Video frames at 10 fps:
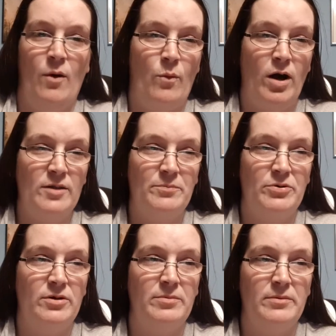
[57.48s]
What I'll
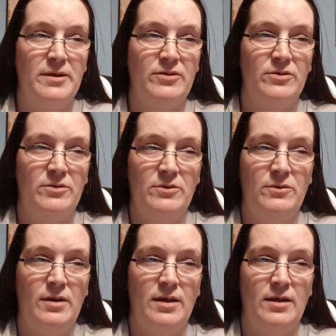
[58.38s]
probably
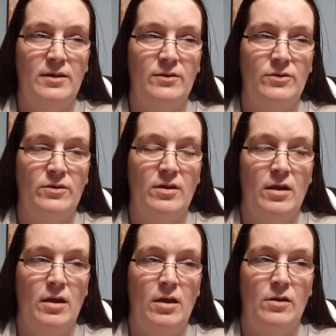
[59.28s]
do is
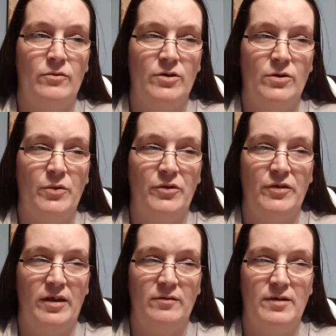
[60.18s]
record the
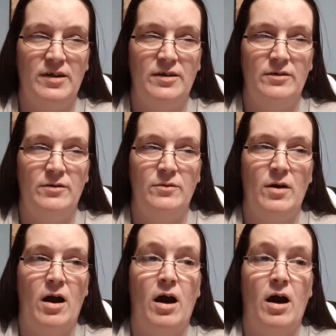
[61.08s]
second video,